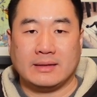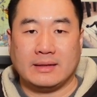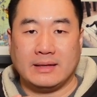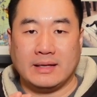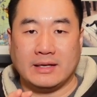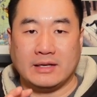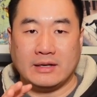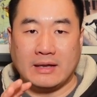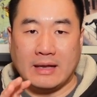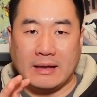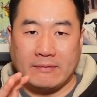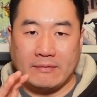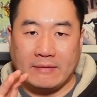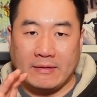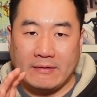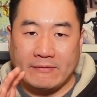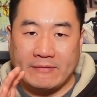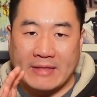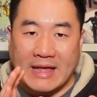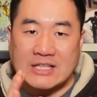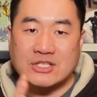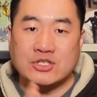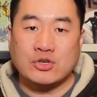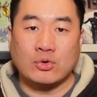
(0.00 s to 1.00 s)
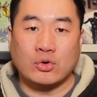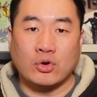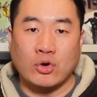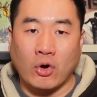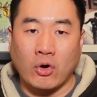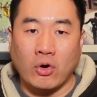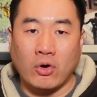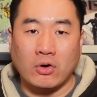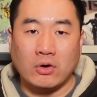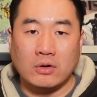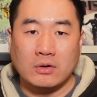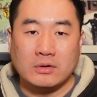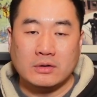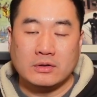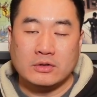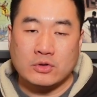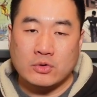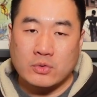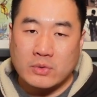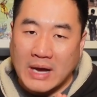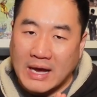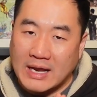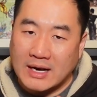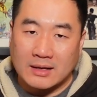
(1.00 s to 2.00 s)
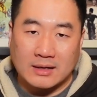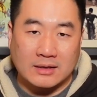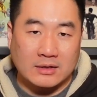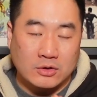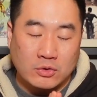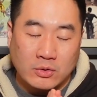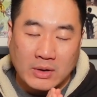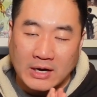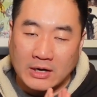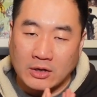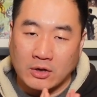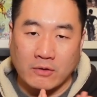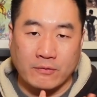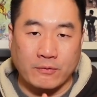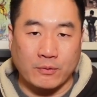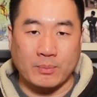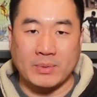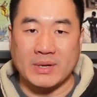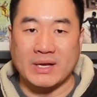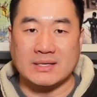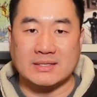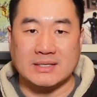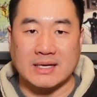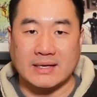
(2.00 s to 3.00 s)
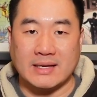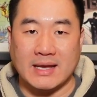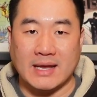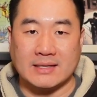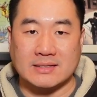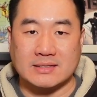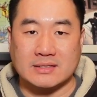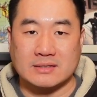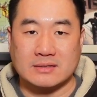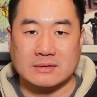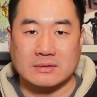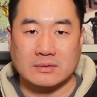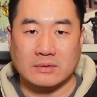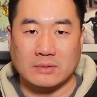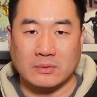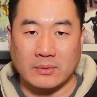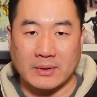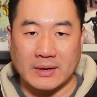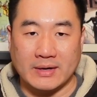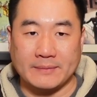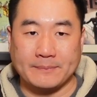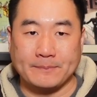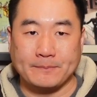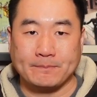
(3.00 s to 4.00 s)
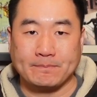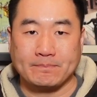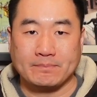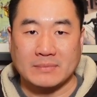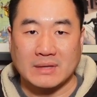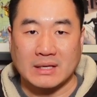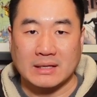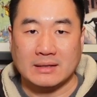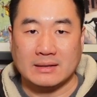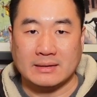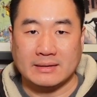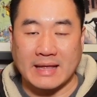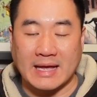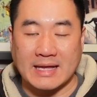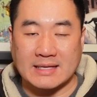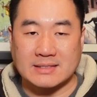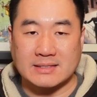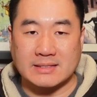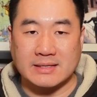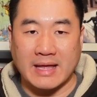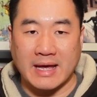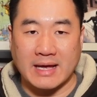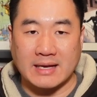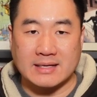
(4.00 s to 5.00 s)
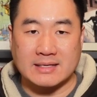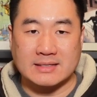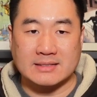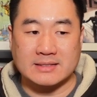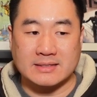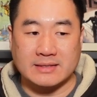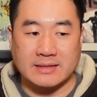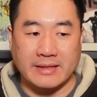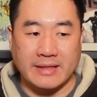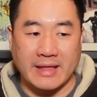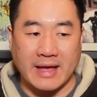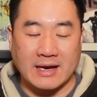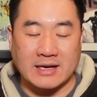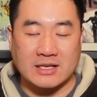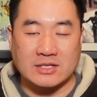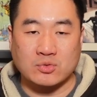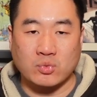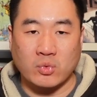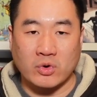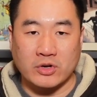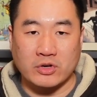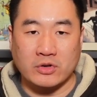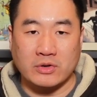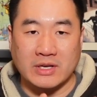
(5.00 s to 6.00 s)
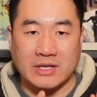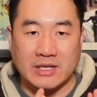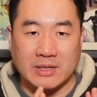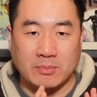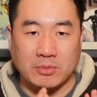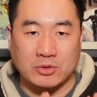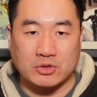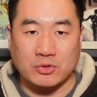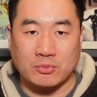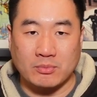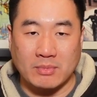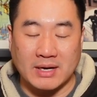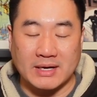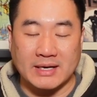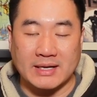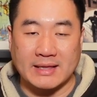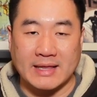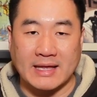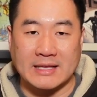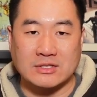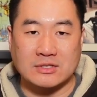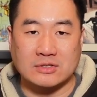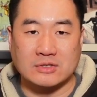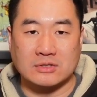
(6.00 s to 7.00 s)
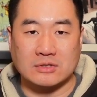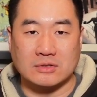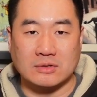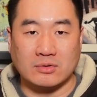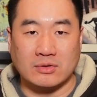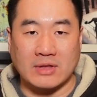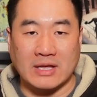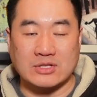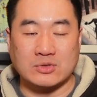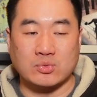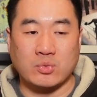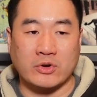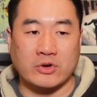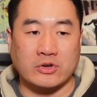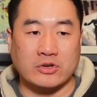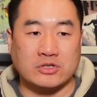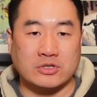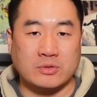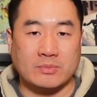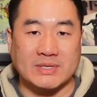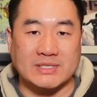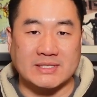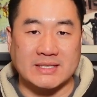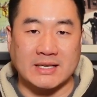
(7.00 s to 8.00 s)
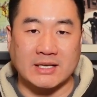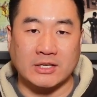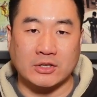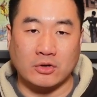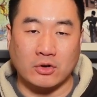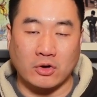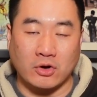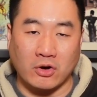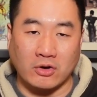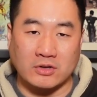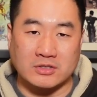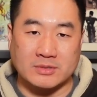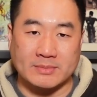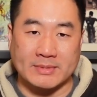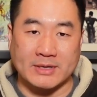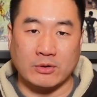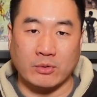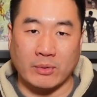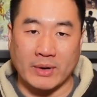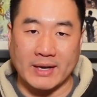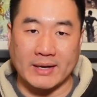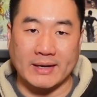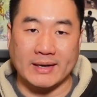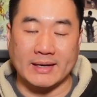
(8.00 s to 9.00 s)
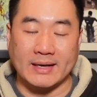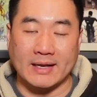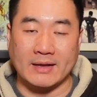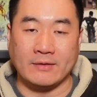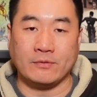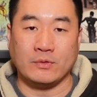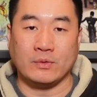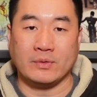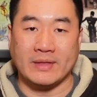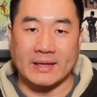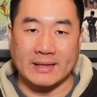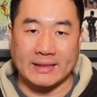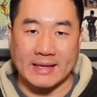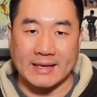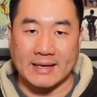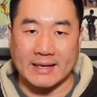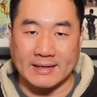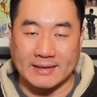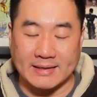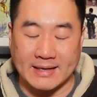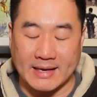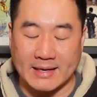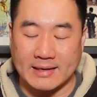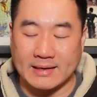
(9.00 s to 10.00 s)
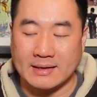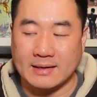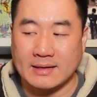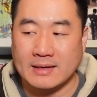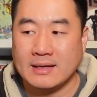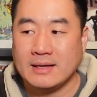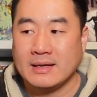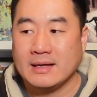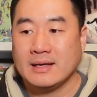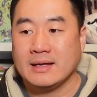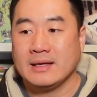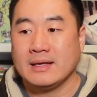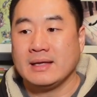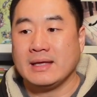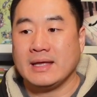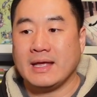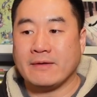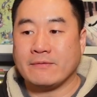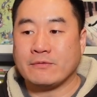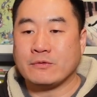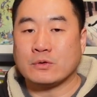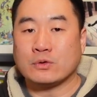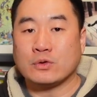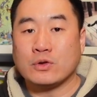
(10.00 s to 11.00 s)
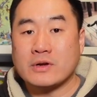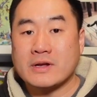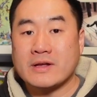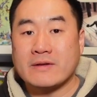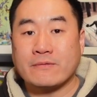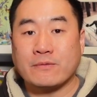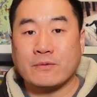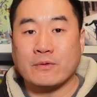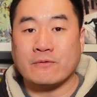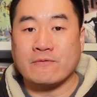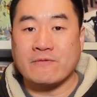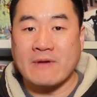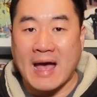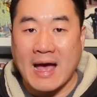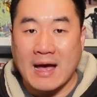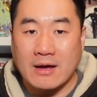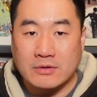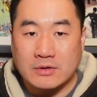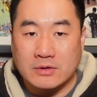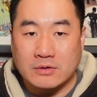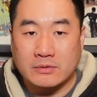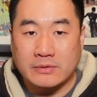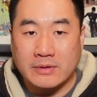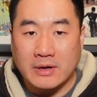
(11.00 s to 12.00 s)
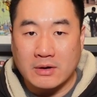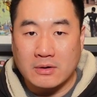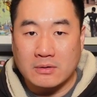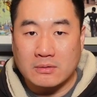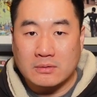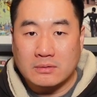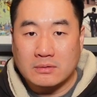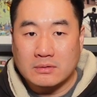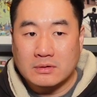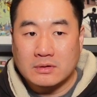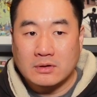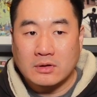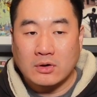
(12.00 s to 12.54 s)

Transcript: if that's your goal, you gotta go for PSA 10s, all right? That is where you need to put your money. That's where you should be sending your cards to be graded if you think they can 10. If you're looking for value though,